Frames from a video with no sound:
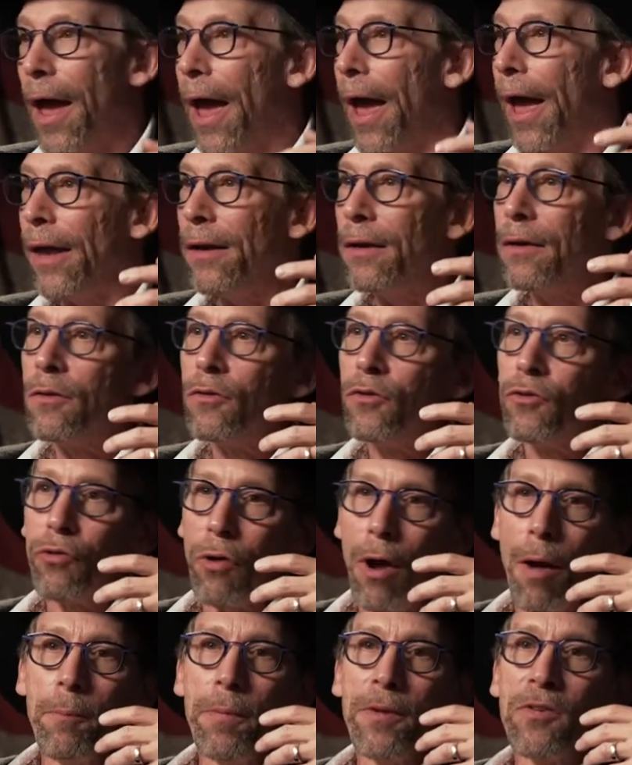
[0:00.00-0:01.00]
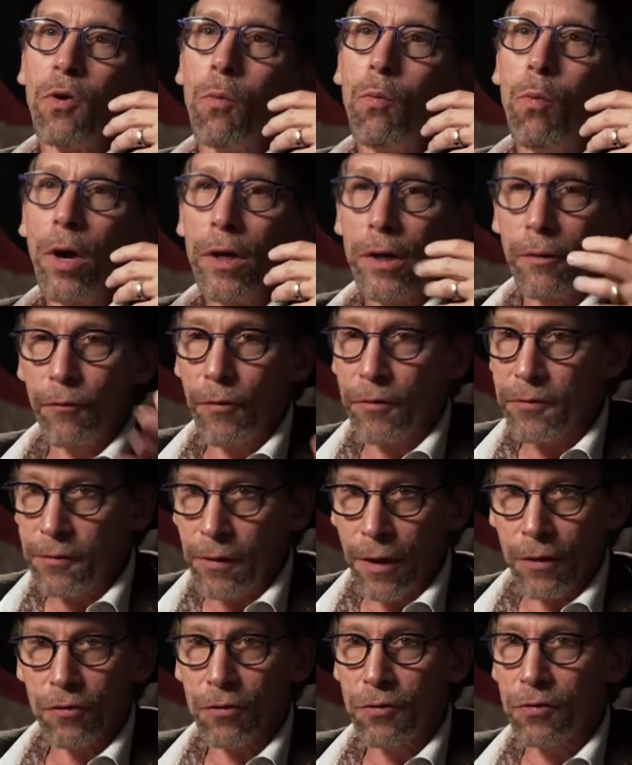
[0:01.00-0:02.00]
And Trump is a wonderful
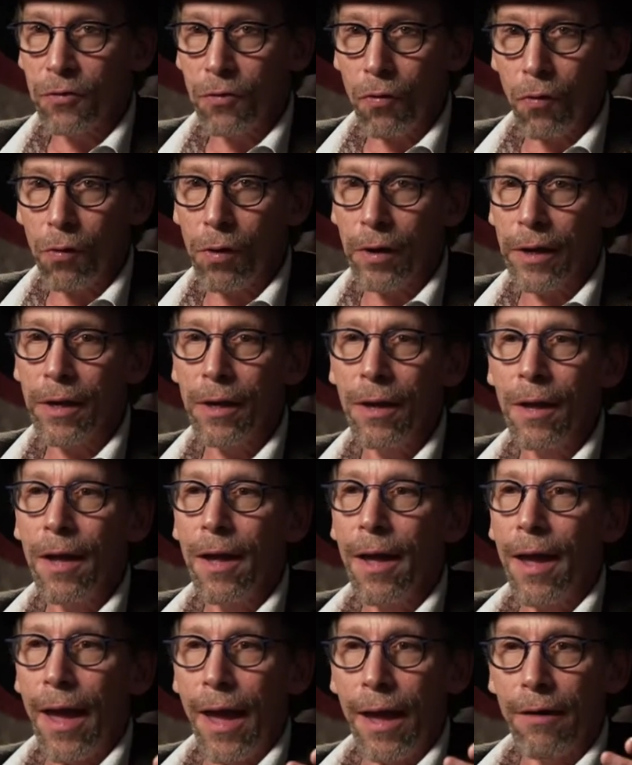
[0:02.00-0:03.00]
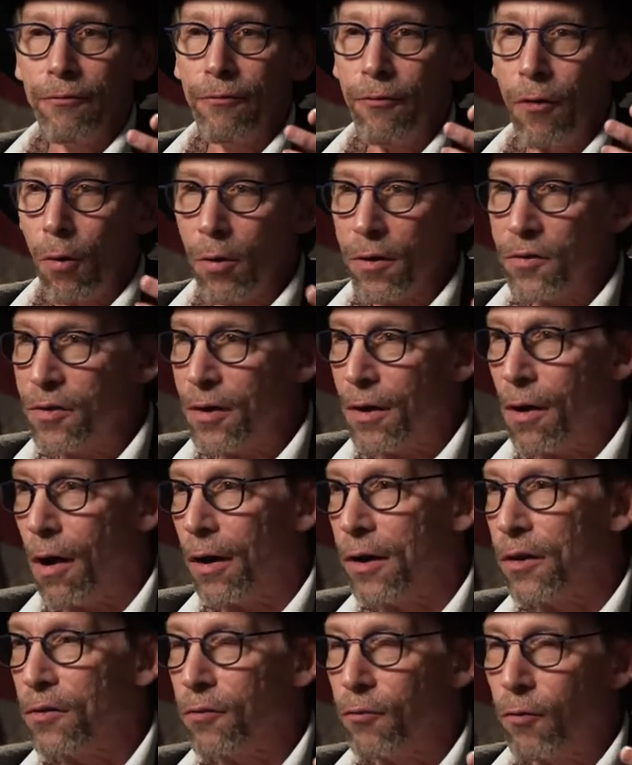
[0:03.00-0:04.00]
salacious story, and focusing
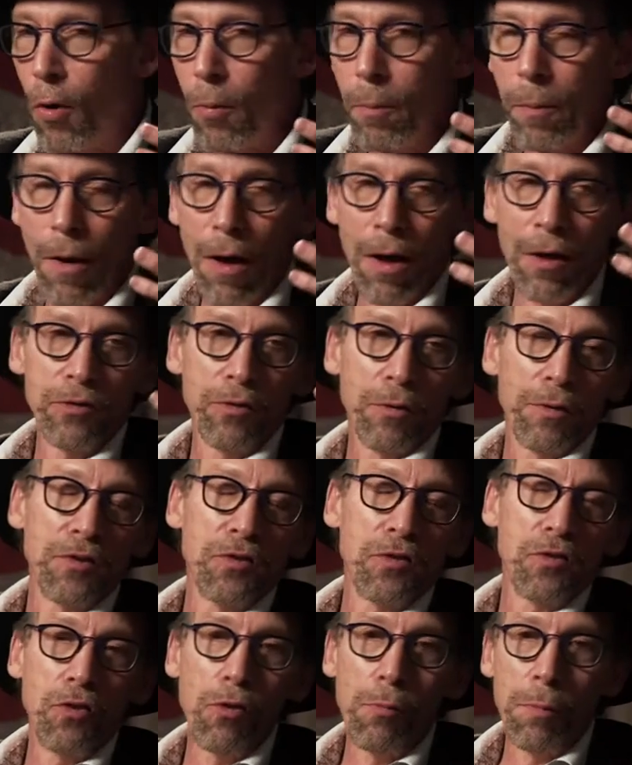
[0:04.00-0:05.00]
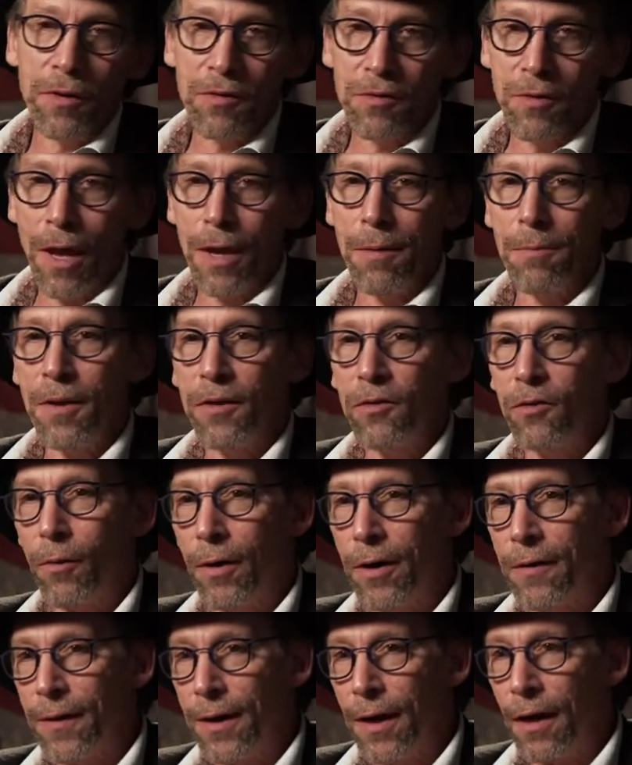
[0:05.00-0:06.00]
on his faux pas or his stupid statements
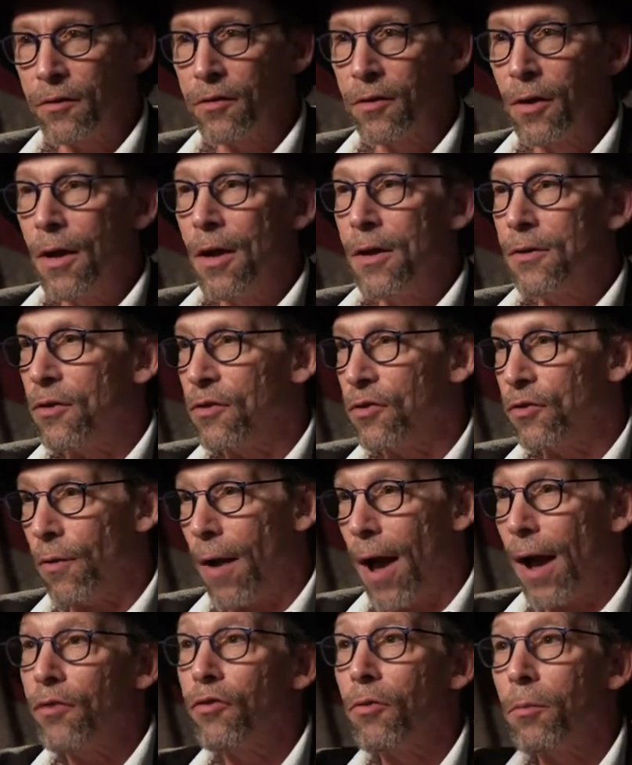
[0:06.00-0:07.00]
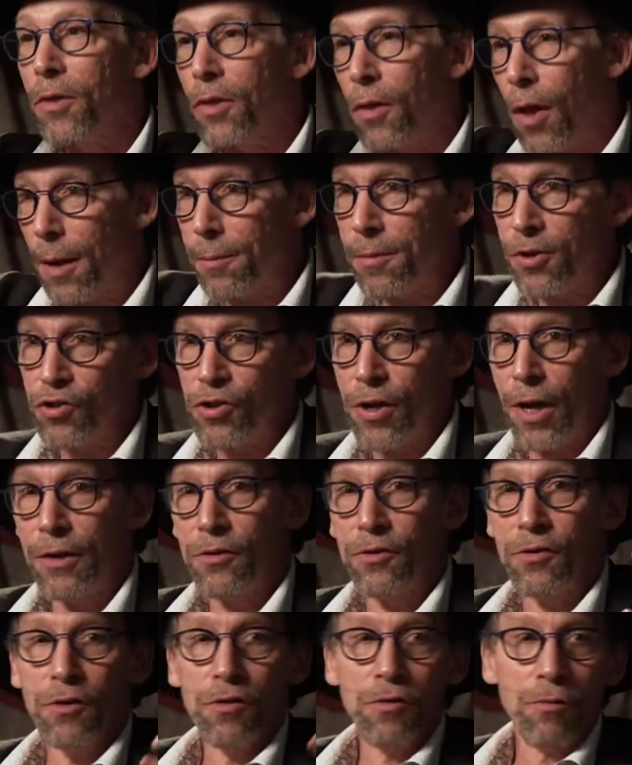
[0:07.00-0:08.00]
or anything else distracts from climate
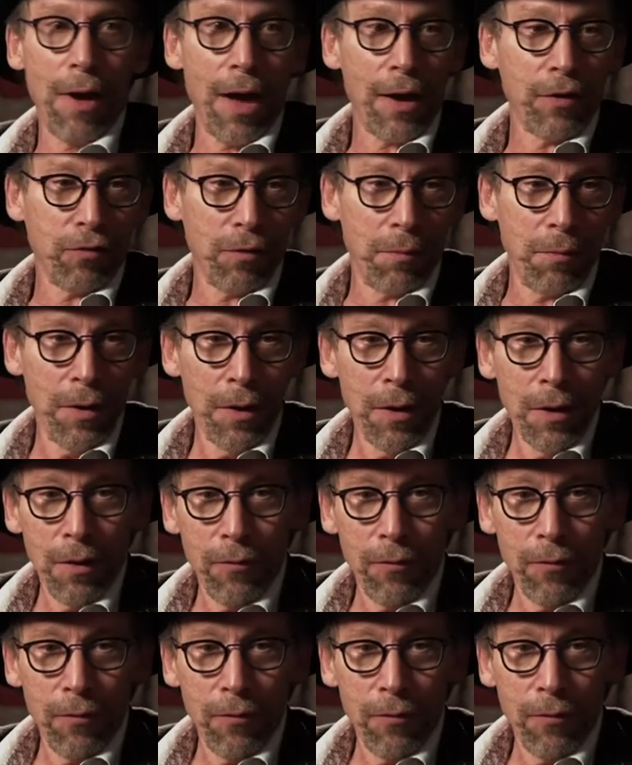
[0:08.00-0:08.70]
change, distracts from